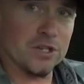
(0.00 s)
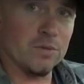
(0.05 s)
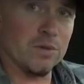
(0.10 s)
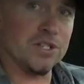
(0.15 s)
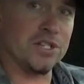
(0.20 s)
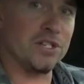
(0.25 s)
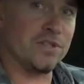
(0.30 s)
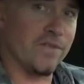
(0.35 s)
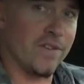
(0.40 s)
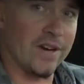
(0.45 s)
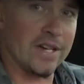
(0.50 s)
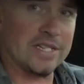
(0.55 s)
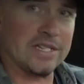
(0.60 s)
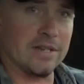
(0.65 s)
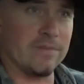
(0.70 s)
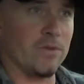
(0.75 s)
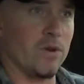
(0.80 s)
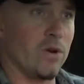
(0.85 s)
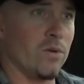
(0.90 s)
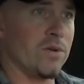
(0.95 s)
which is very
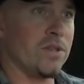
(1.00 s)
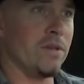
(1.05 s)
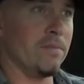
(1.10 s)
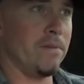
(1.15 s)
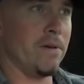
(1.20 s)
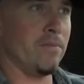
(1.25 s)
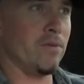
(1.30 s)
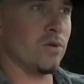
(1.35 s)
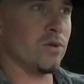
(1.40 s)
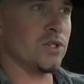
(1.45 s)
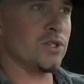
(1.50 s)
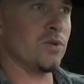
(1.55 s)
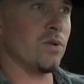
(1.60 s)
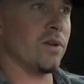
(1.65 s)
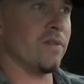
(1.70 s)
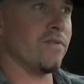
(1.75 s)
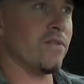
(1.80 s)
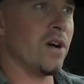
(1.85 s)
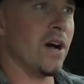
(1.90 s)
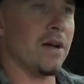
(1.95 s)
similar with the biblical story
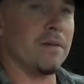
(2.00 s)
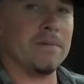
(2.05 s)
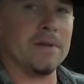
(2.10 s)
of God,